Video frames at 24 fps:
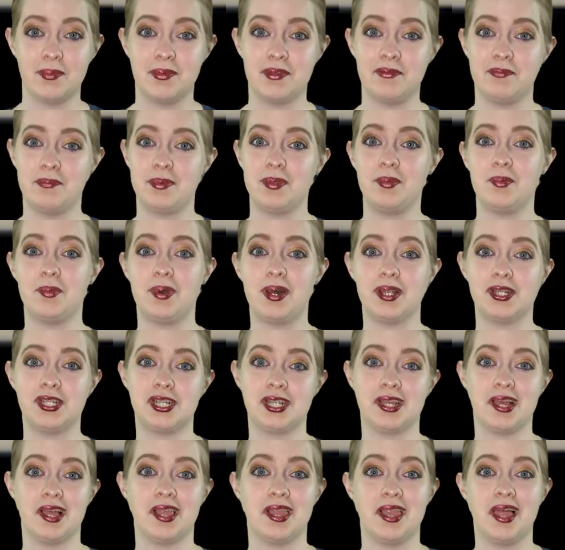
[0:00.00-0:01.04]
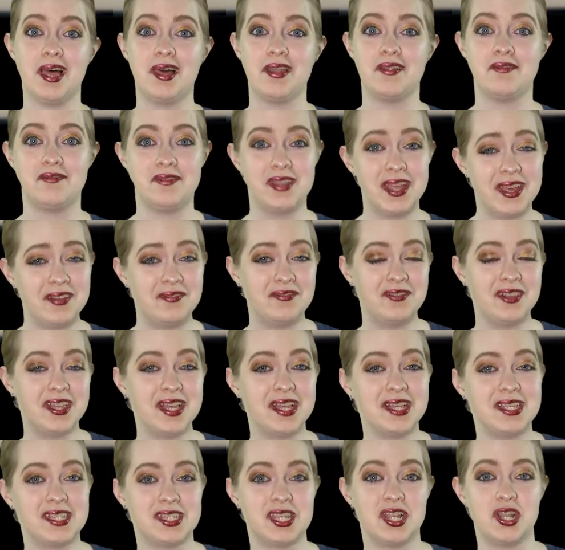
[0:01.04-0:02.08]
we've been watching a lot of
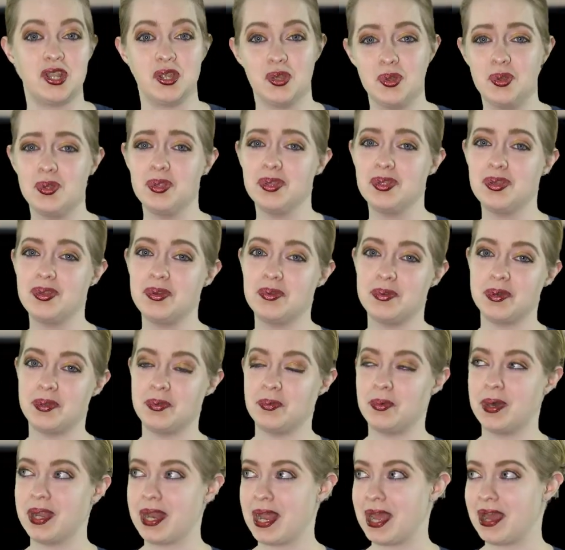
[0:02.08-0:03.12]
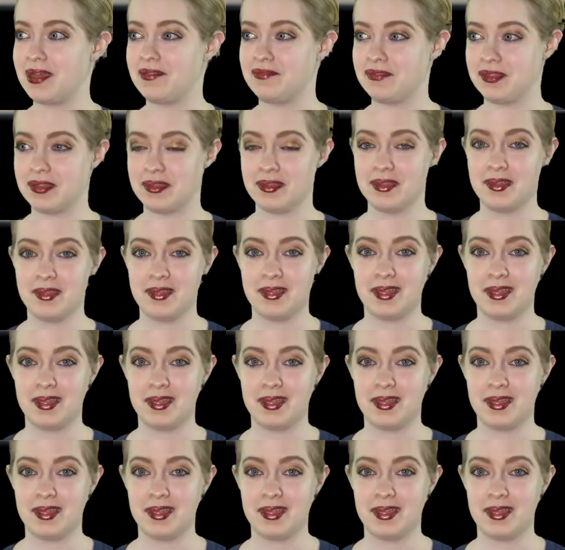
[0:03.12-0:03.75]
Netflix and Hulu and what have you,